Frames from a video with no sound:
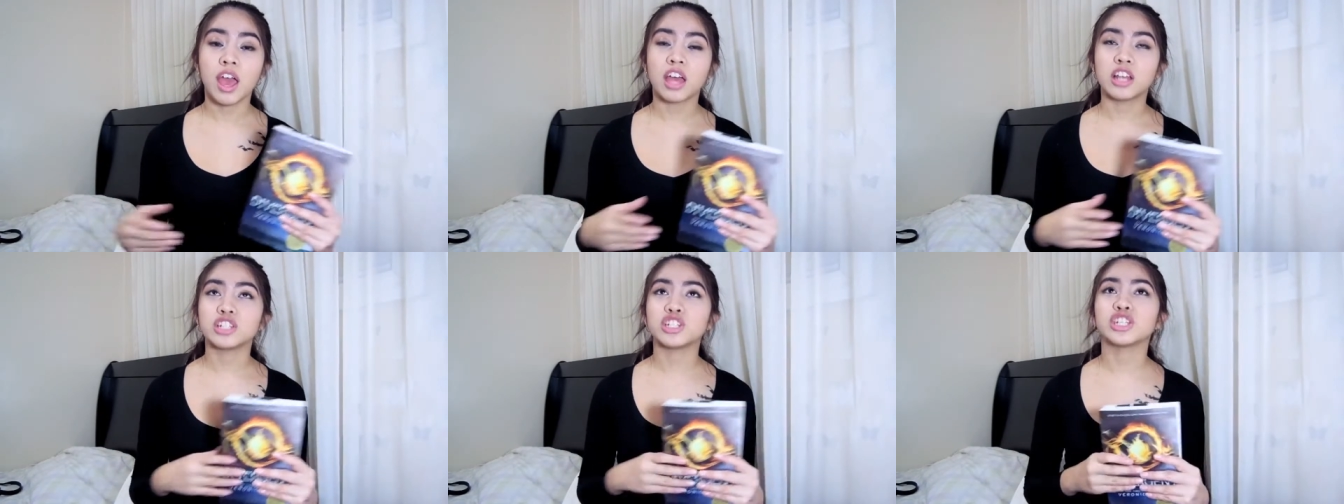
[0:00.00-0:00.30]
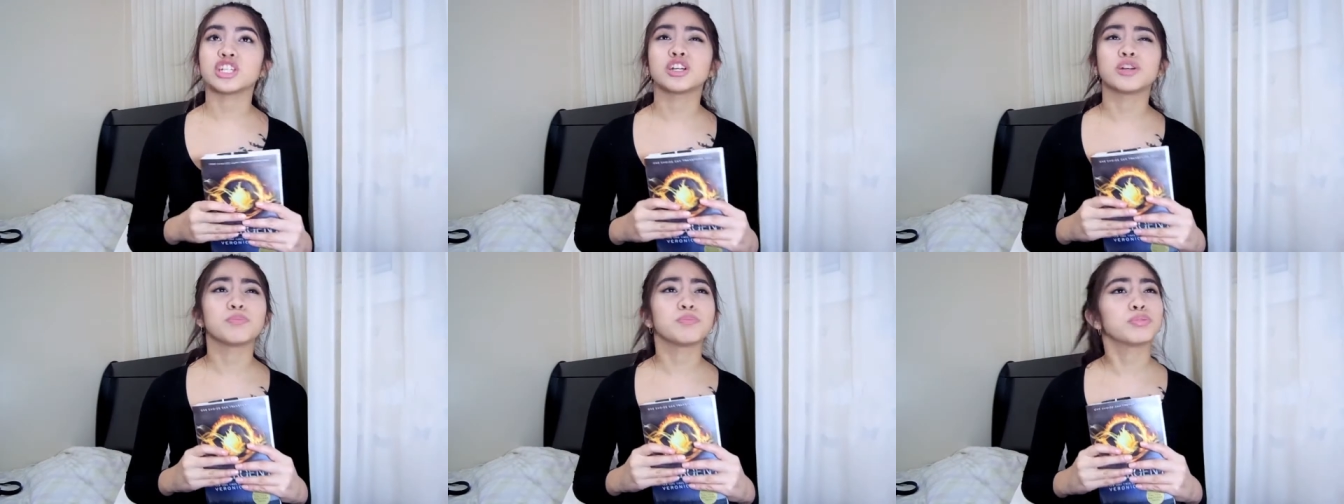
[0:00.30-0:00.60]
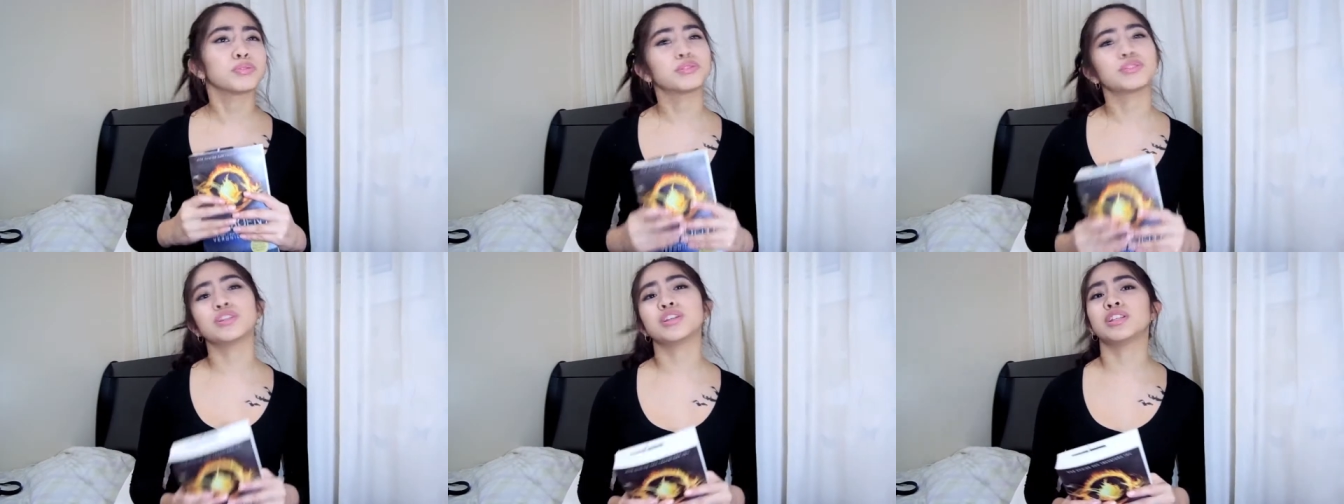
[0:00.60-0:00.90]
and she
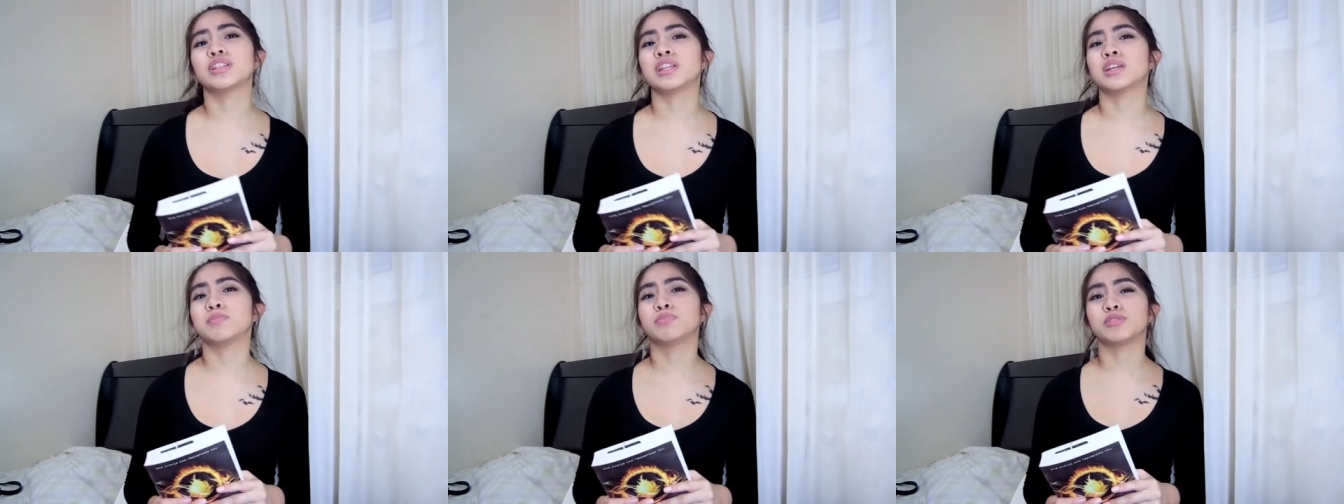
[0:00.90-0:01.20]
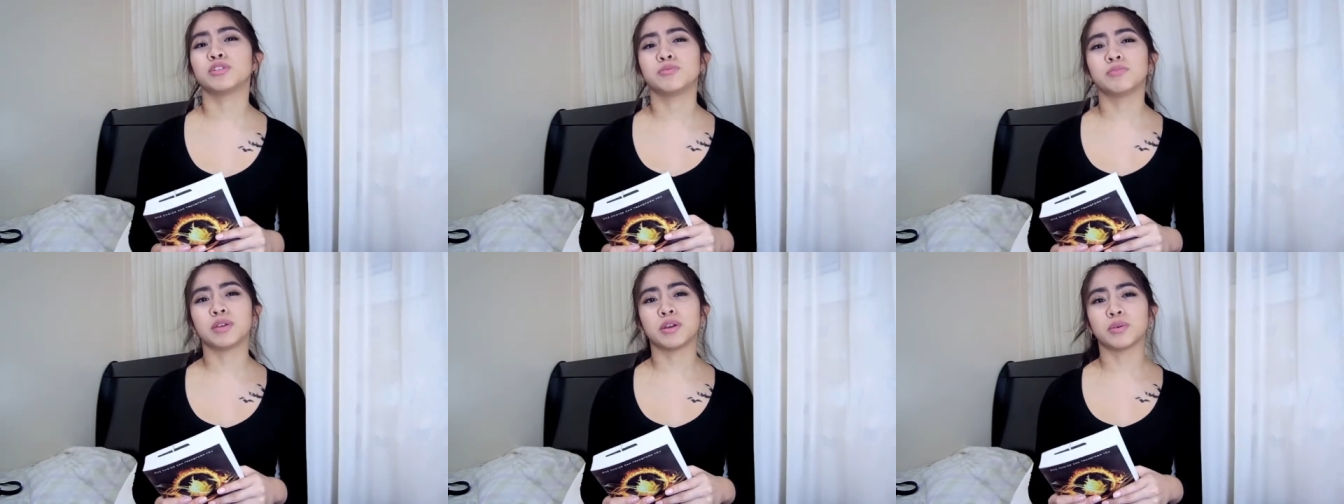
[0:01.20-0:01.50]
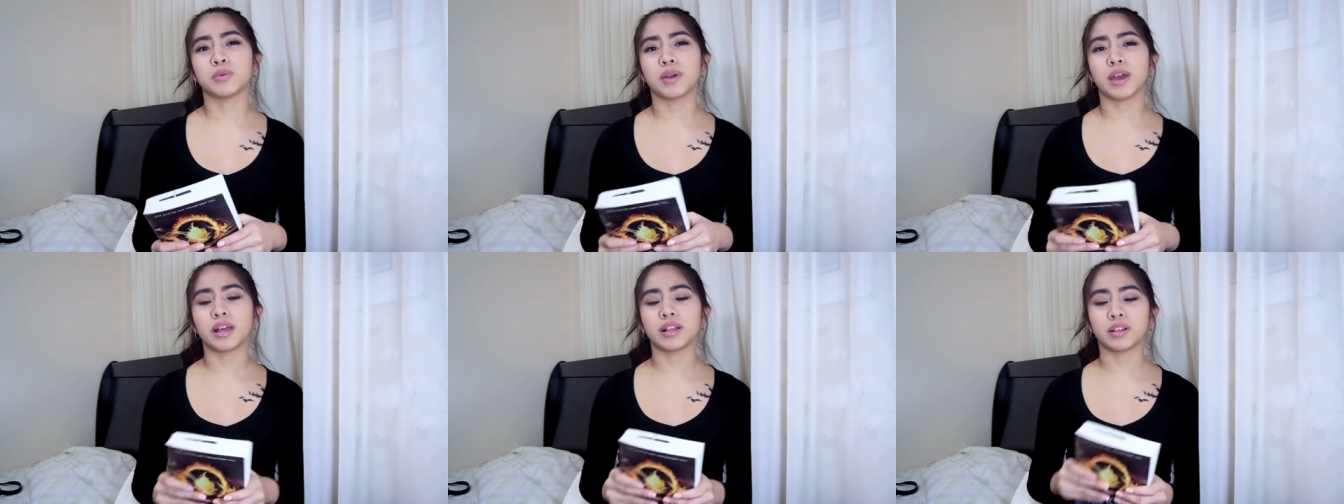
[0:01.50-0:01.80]
completely blew me
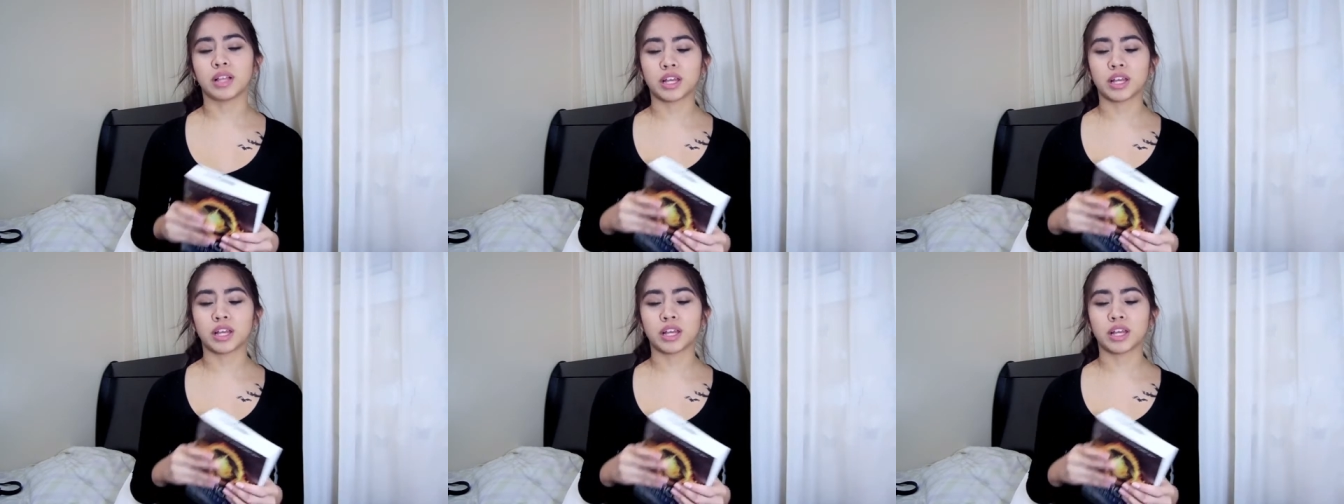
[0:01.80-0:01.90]
away.